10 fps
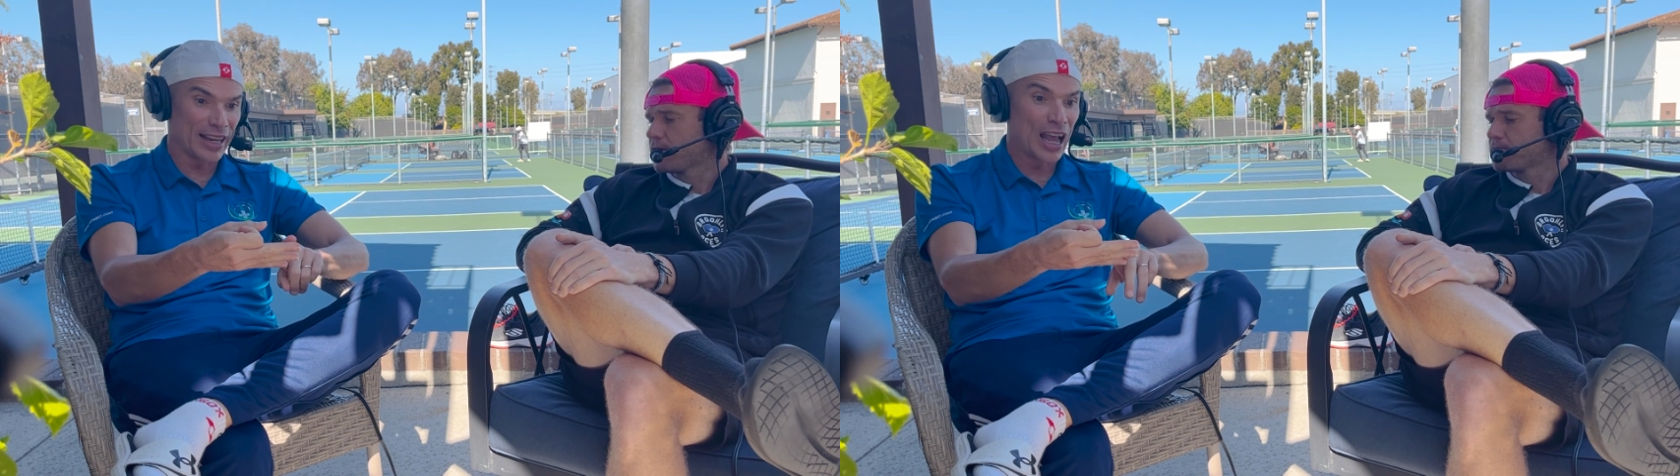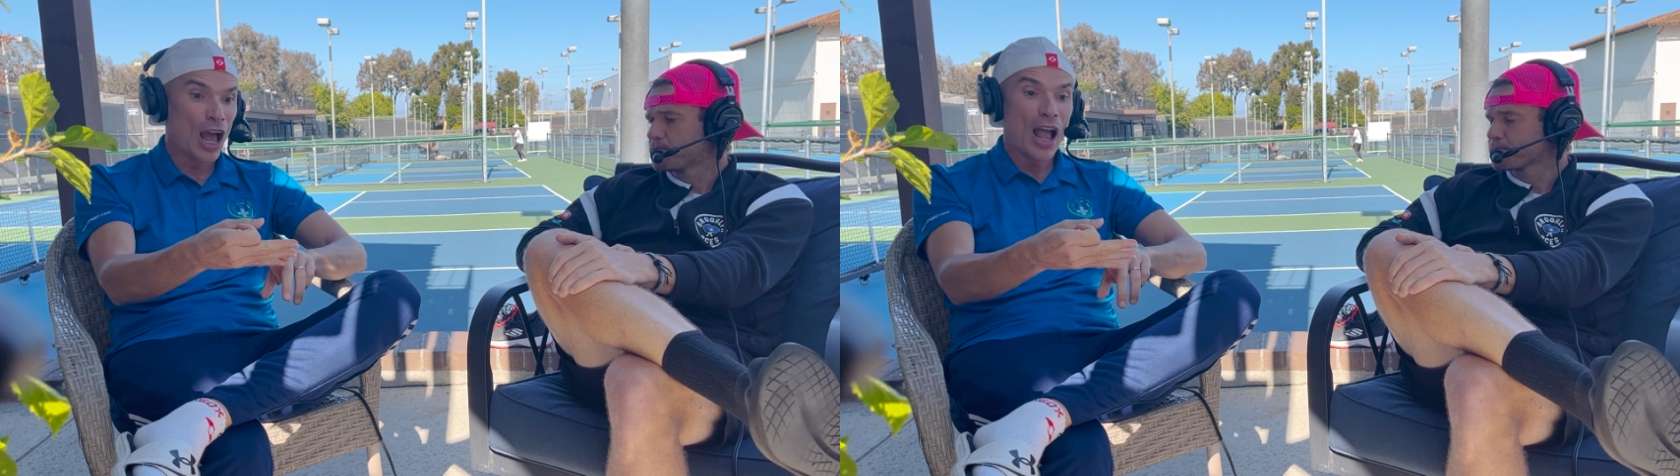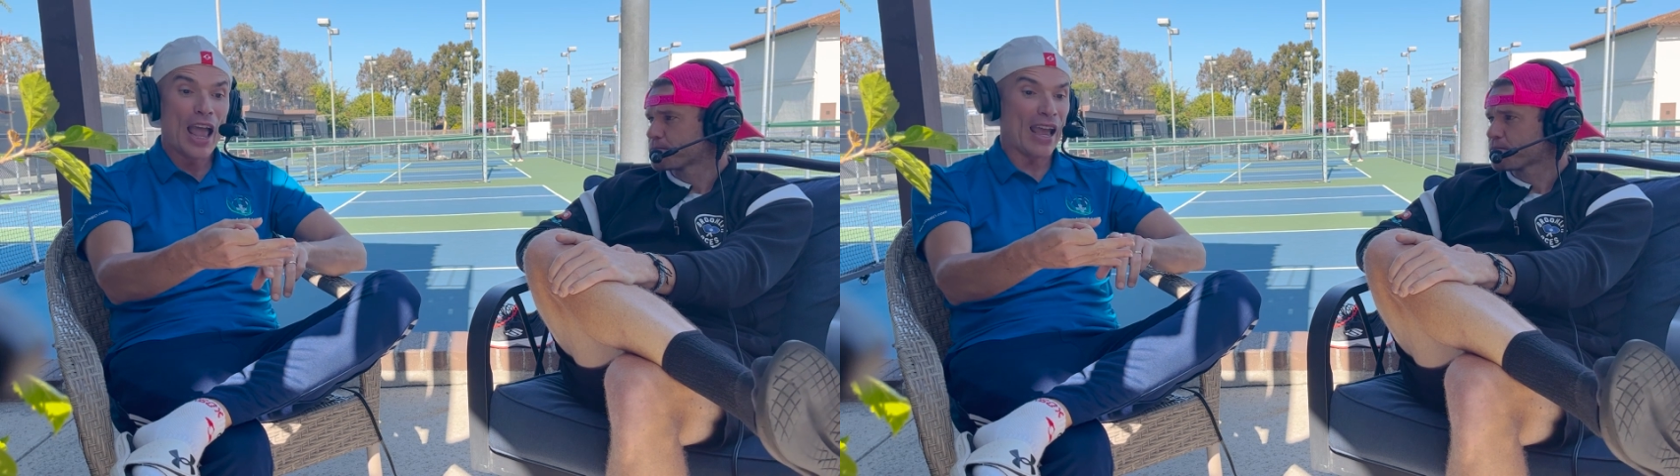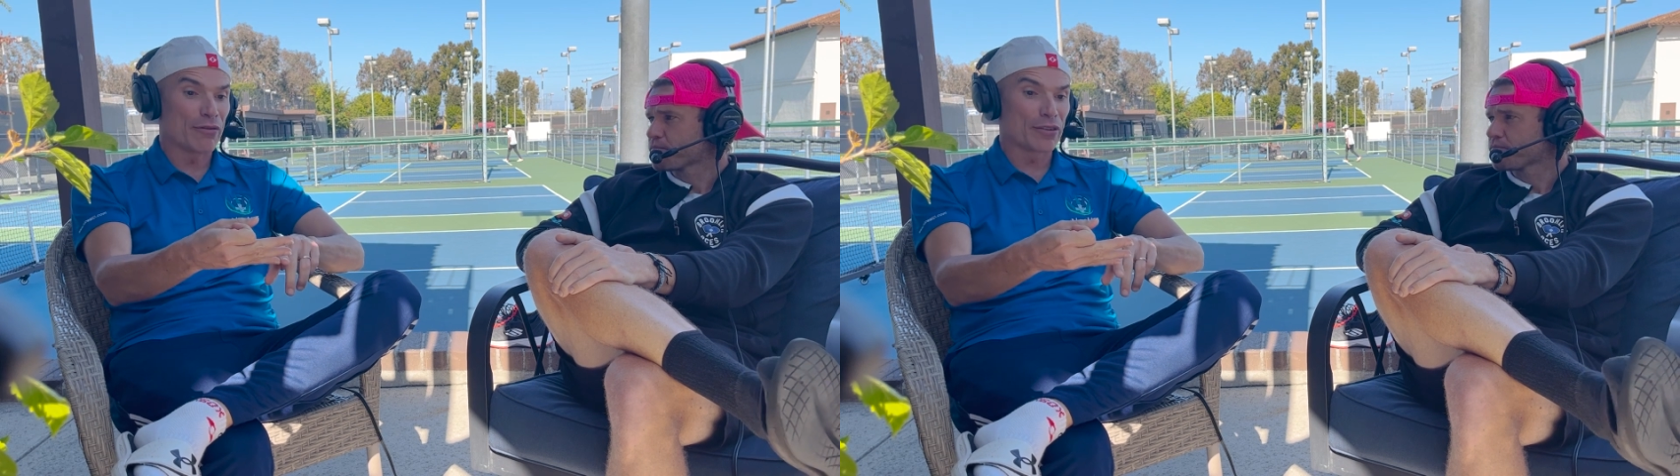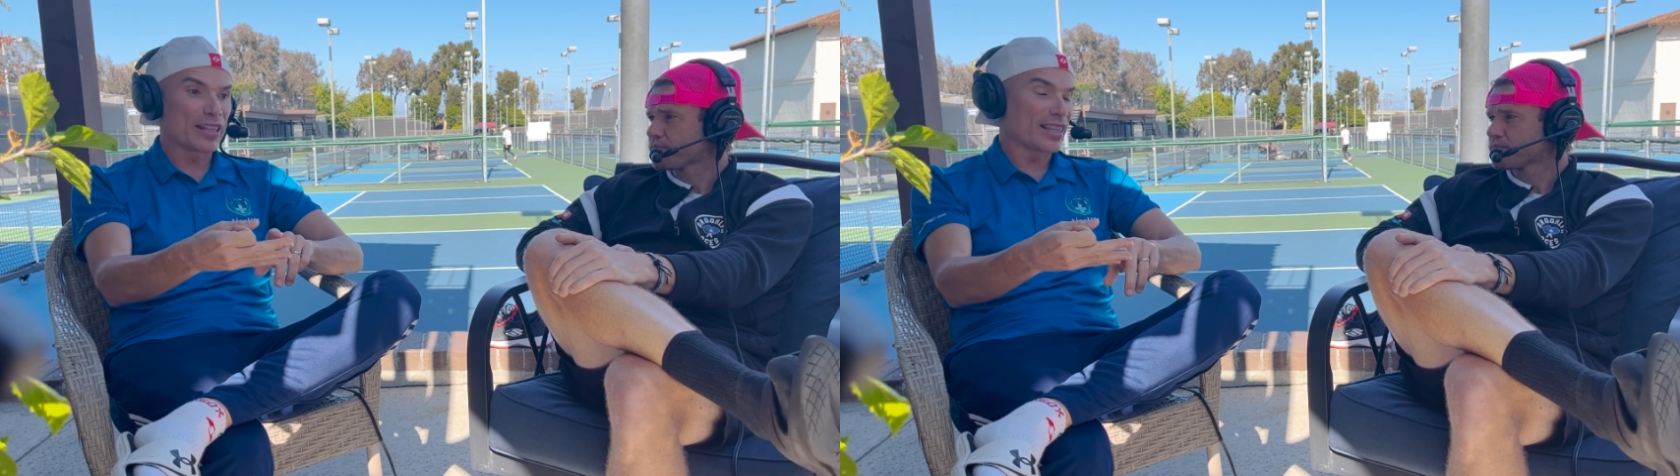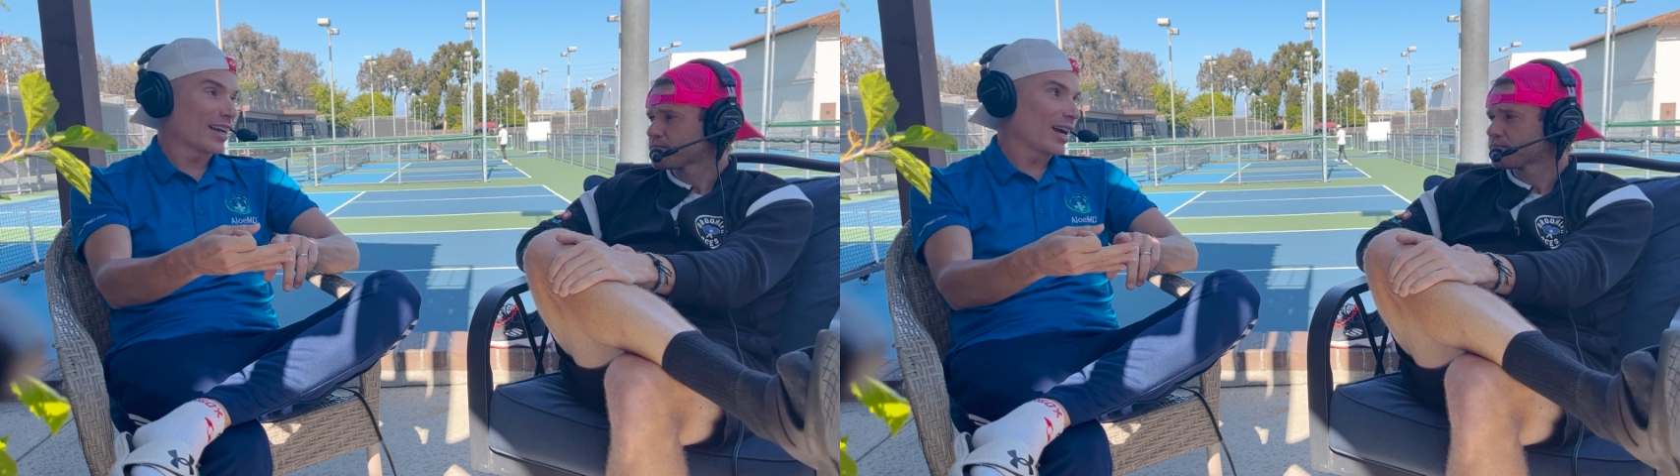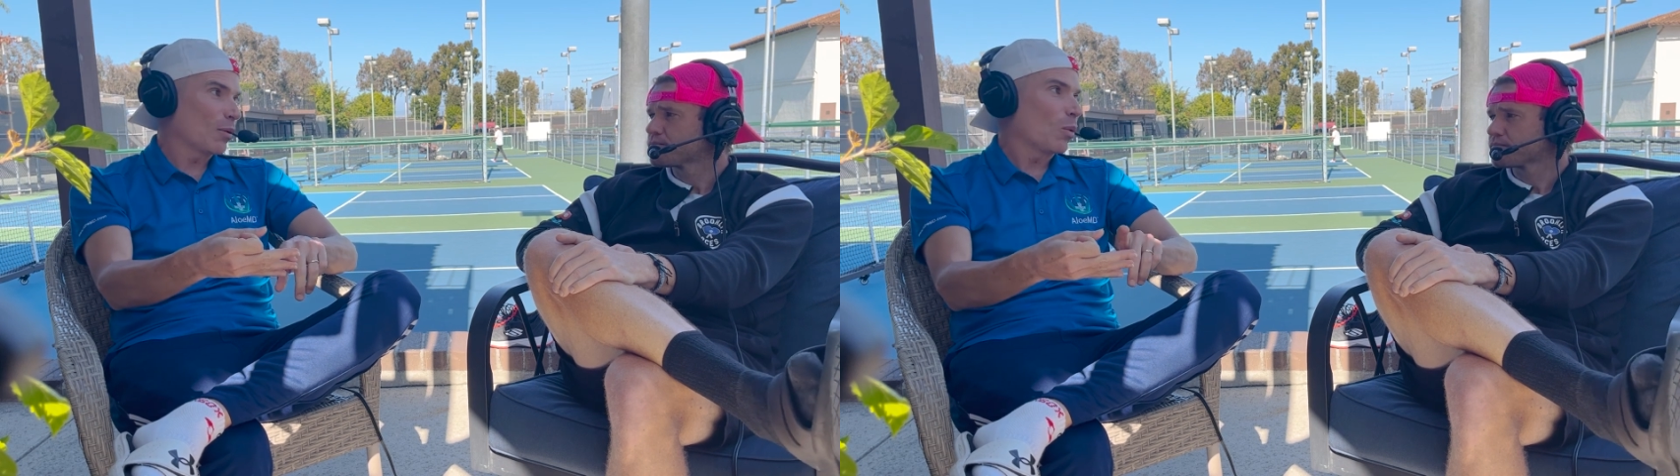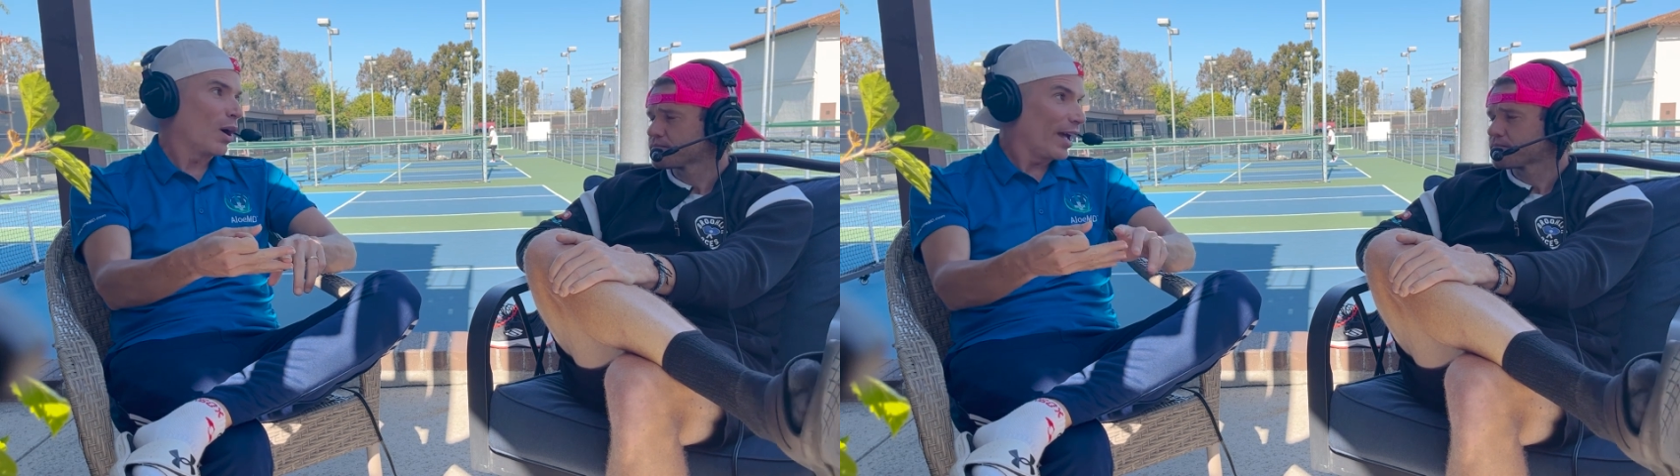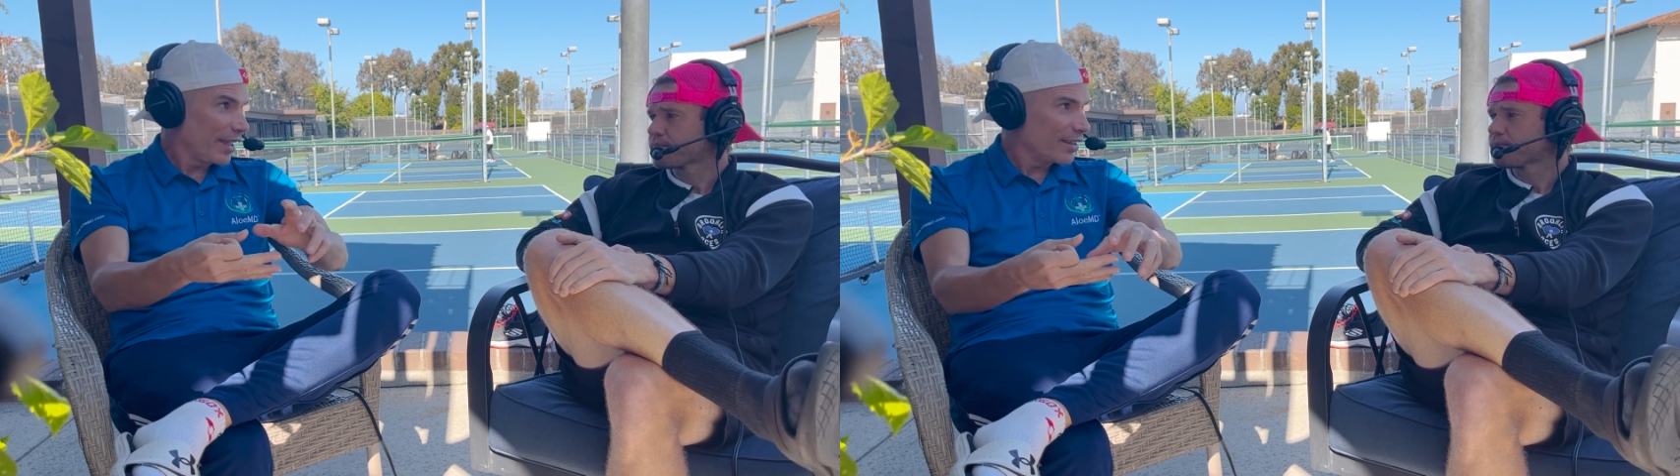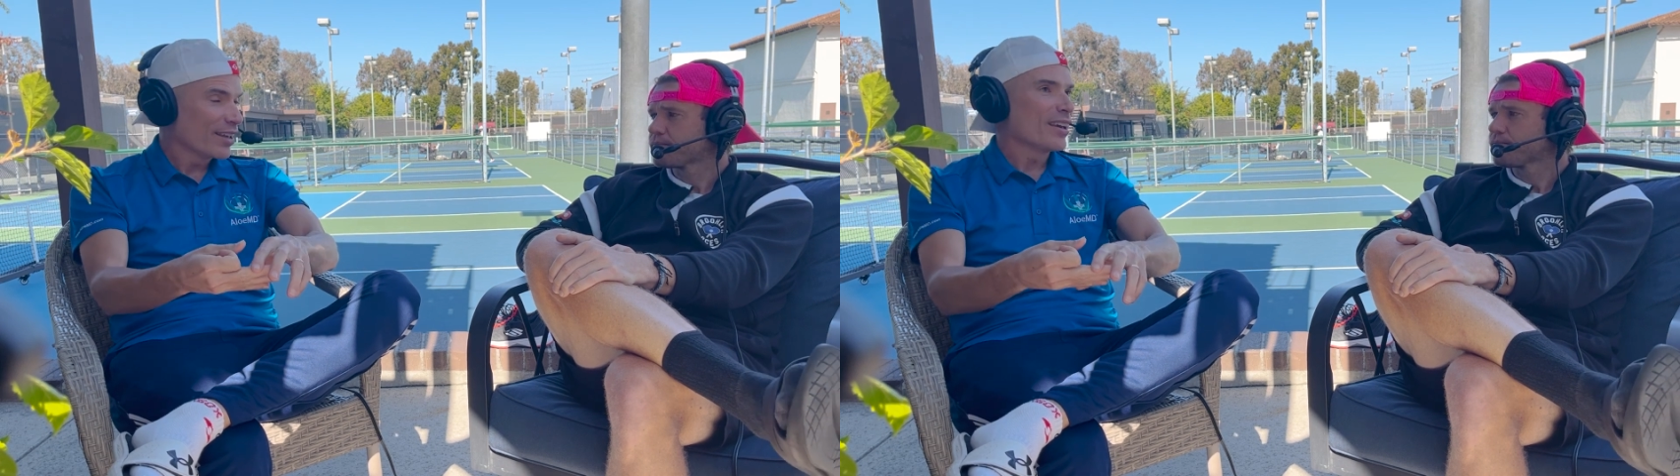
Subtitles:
Like everything I want